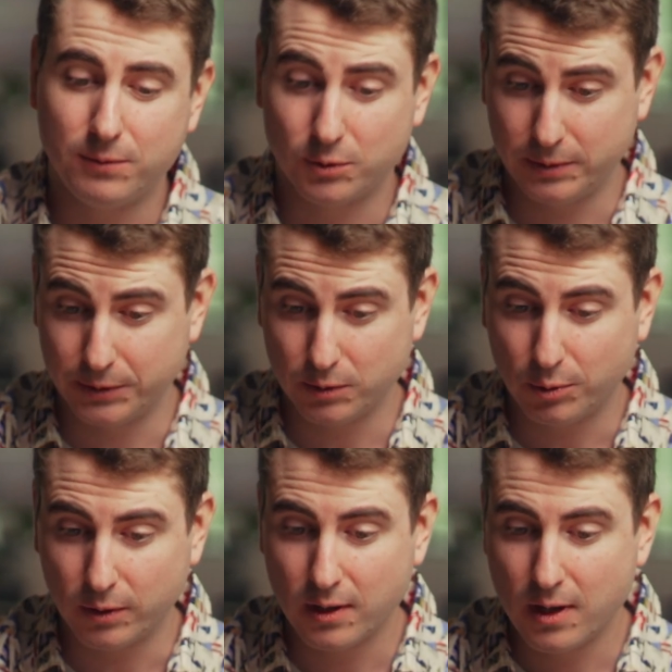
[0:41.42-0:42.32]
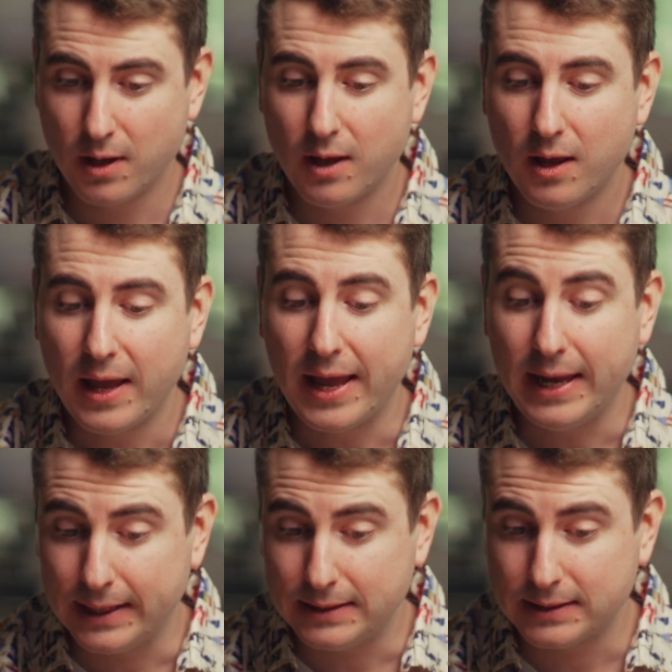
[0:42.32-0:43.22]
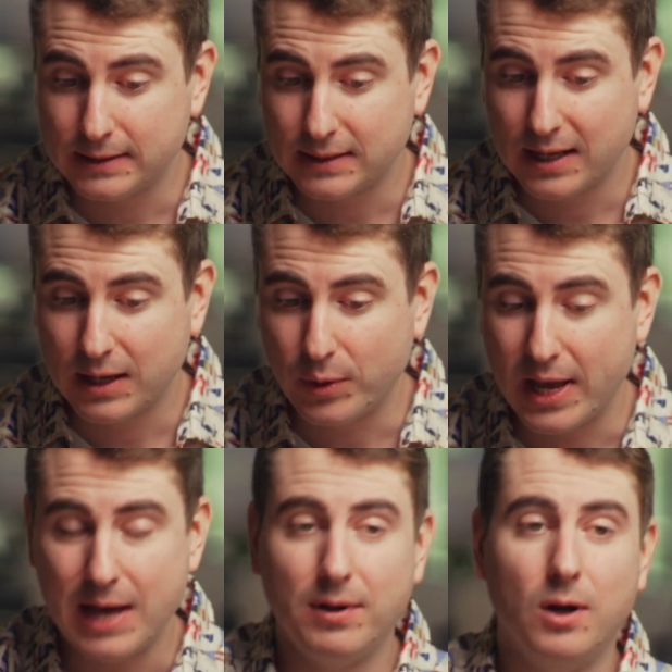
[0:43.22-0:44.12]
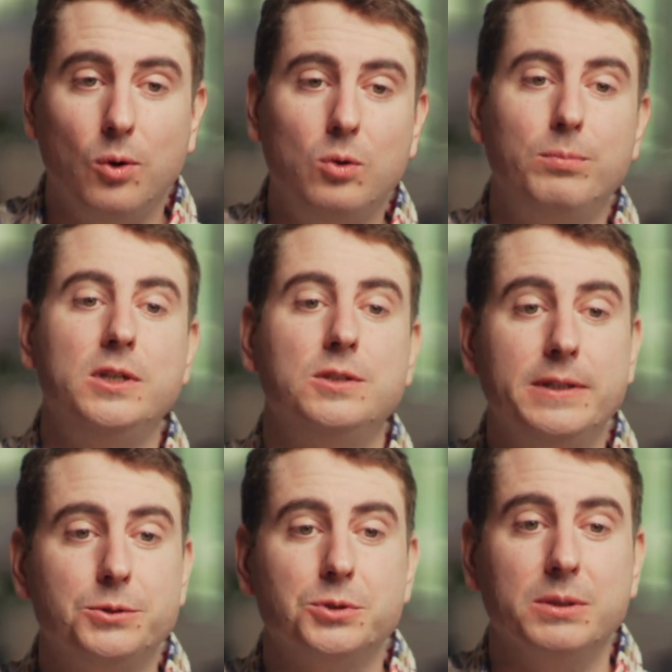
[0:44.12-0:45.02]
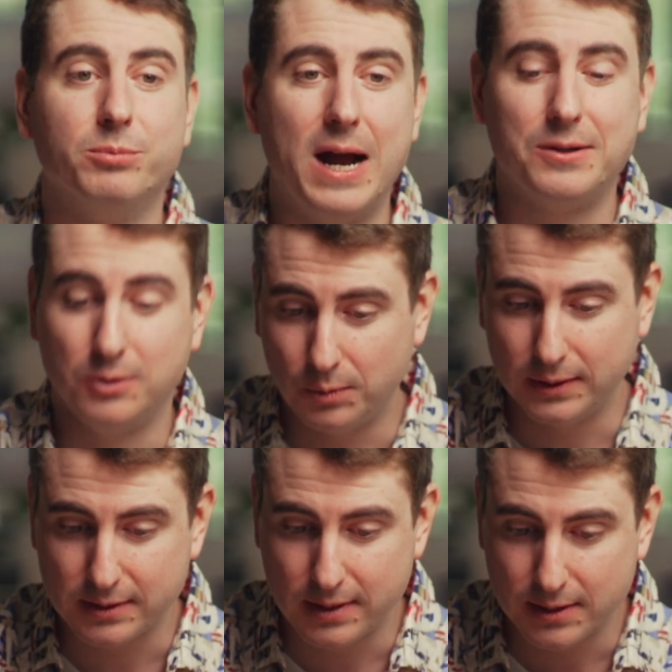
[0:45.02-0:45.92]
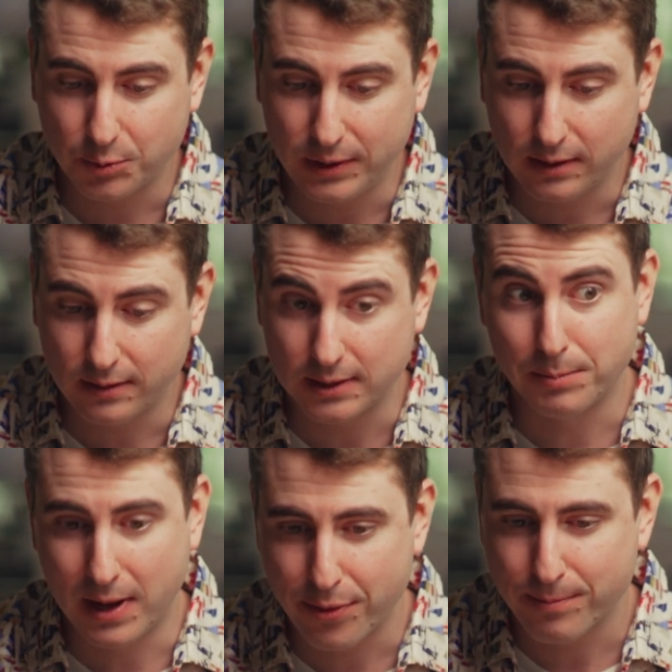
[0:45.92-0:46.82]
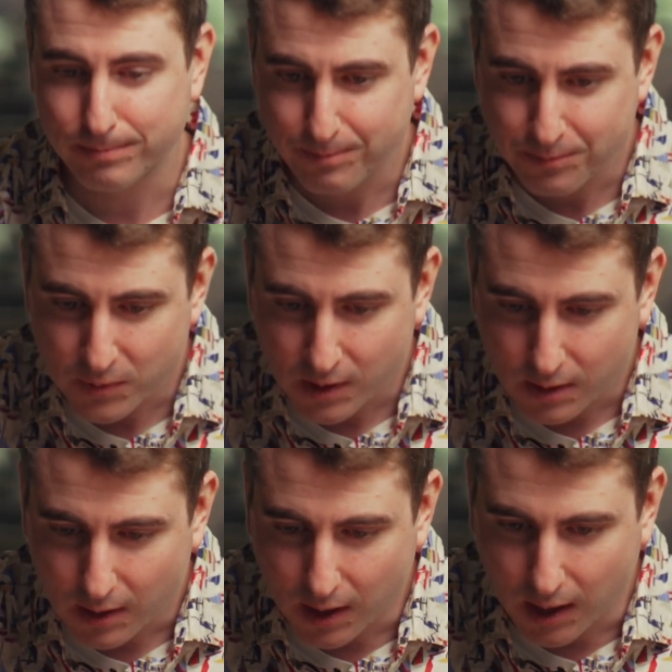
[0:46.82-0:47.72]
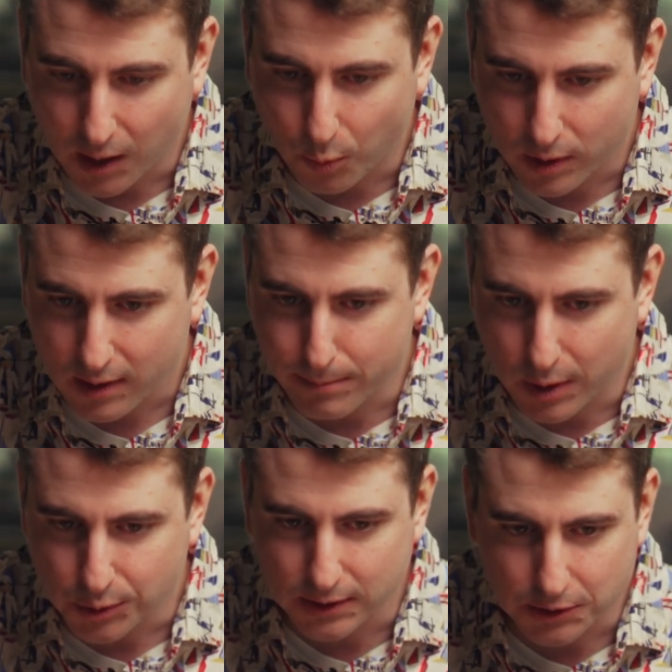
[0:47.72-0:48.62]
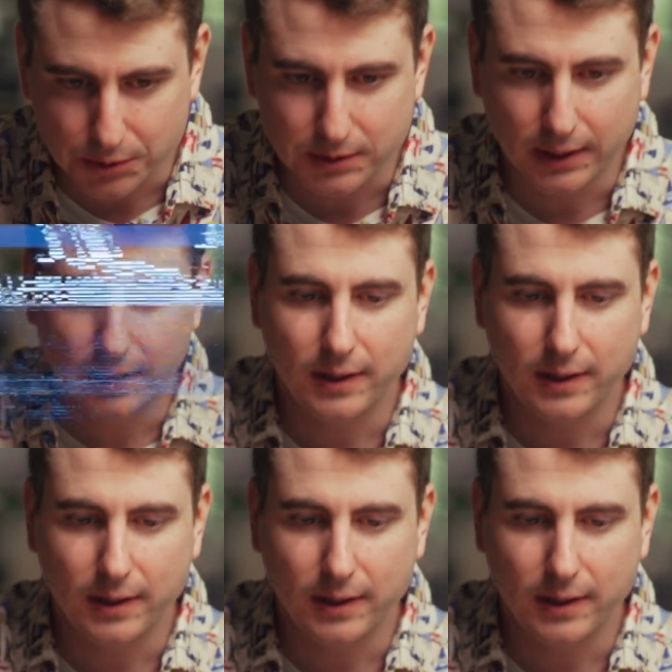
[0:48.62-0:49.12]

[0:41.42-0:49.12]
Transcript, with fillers: vulnerability report. And we have a whole bunch of interesting practical ones this week, this month. Uh, one of the most interesting